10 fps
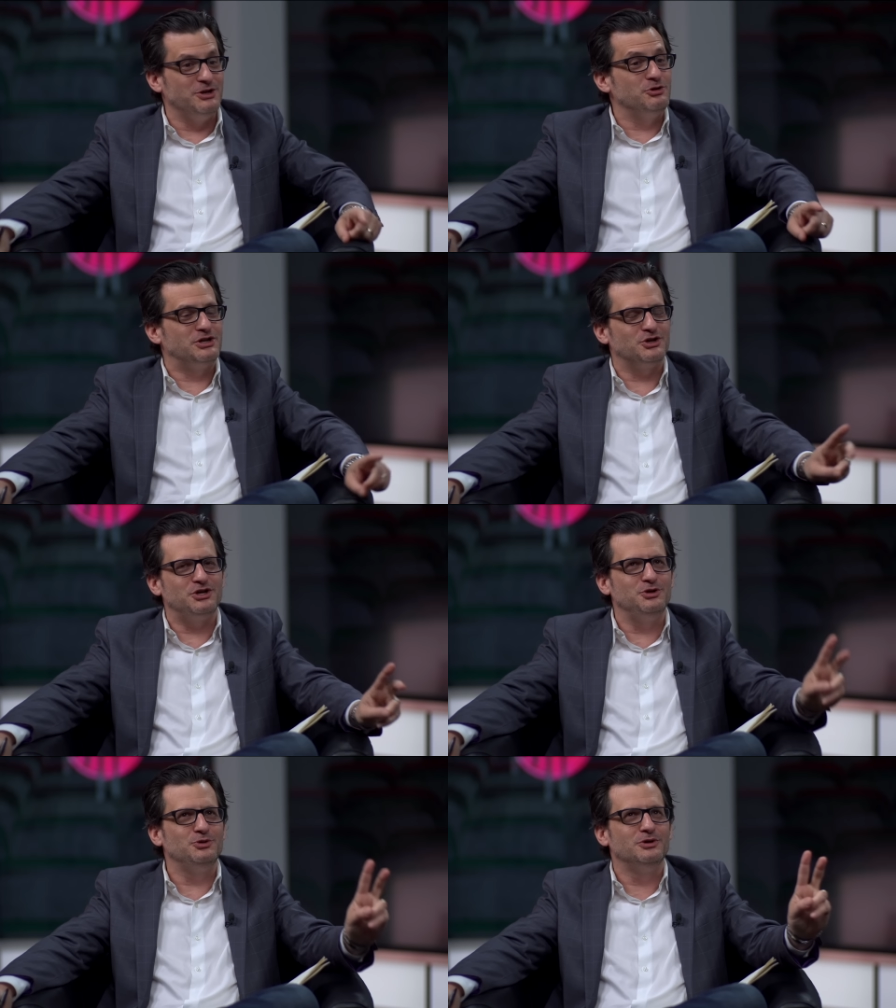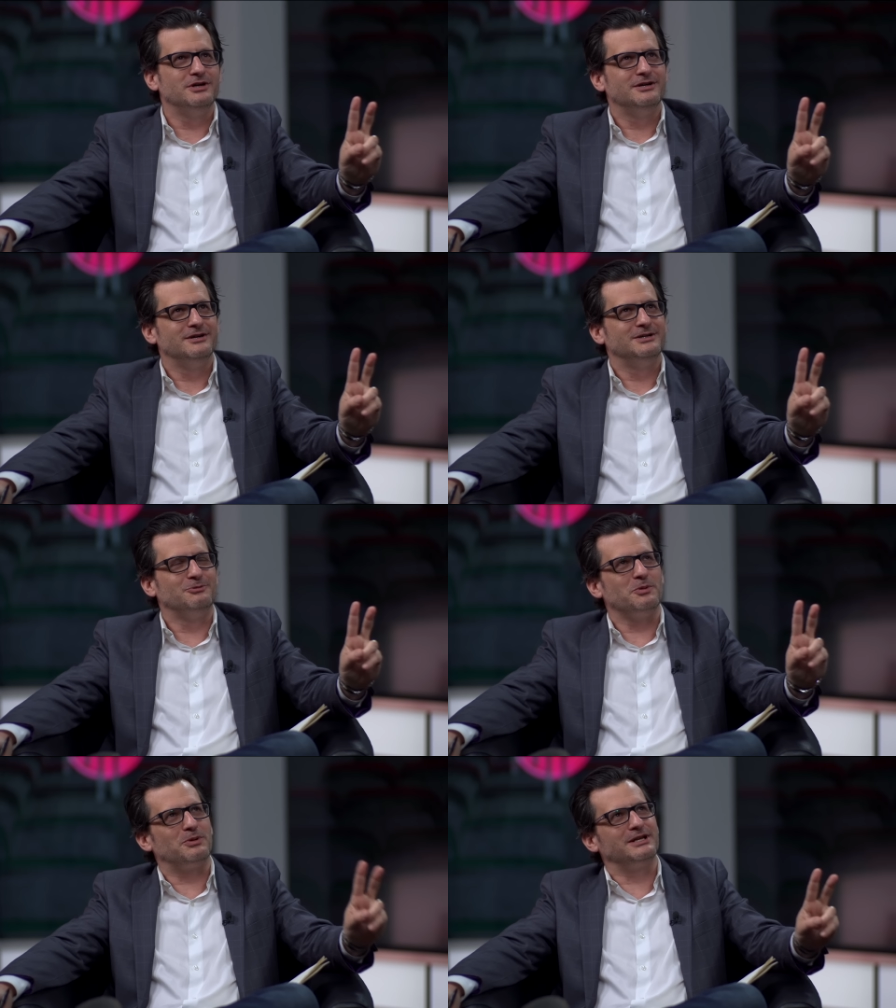You, it took you,
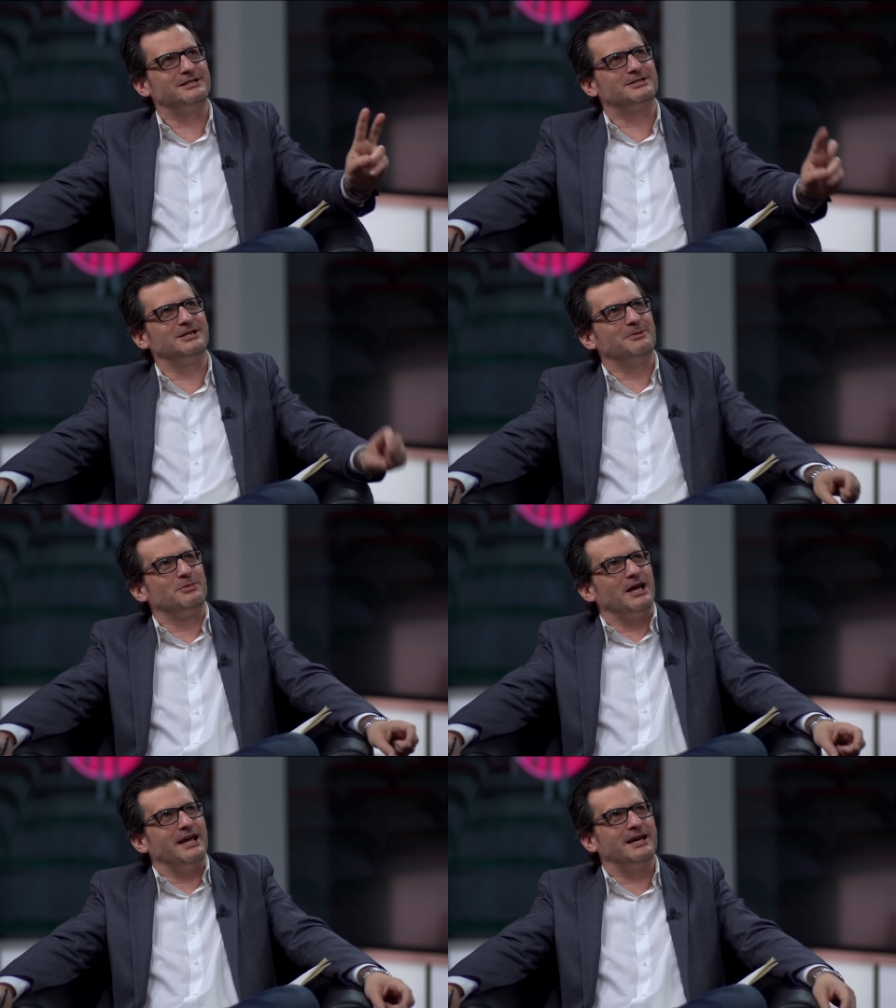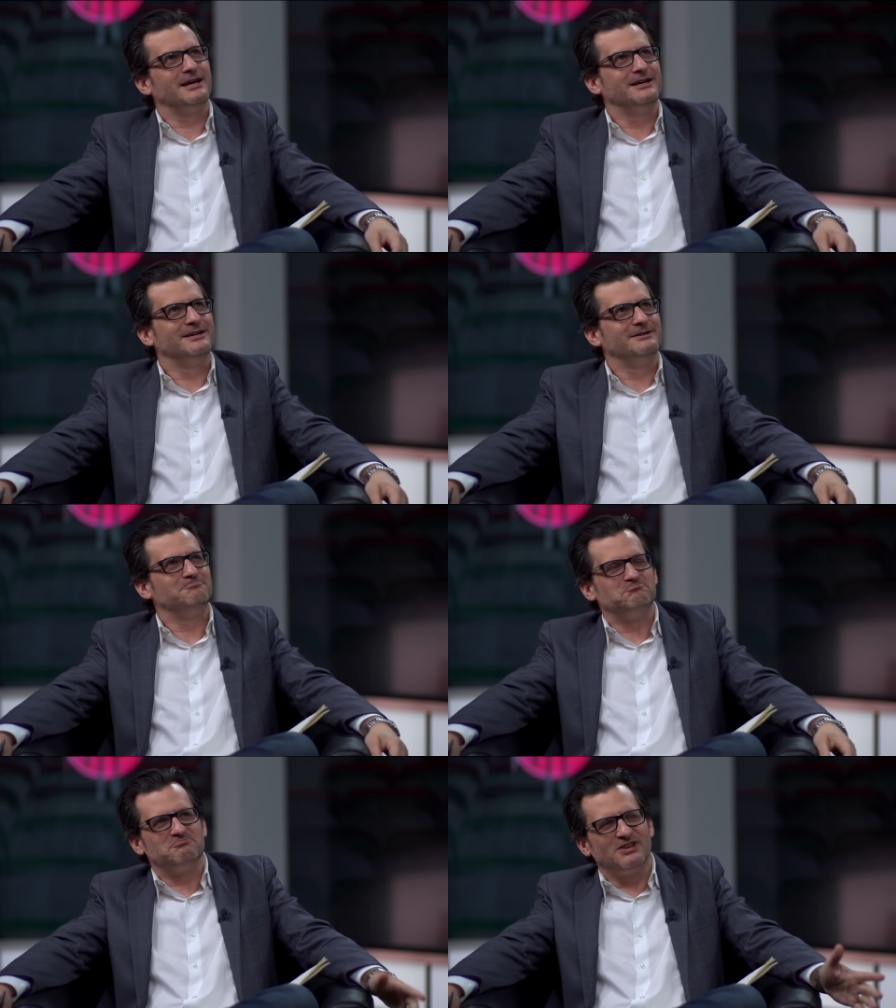we played this clip like
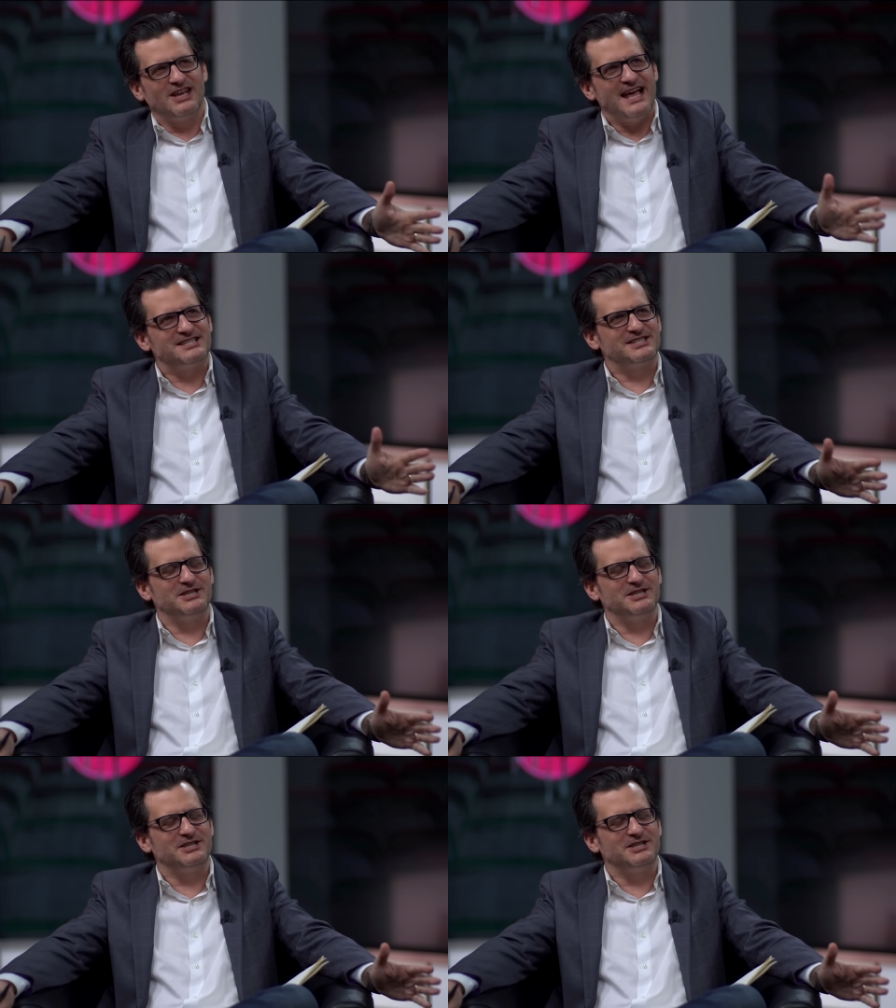less.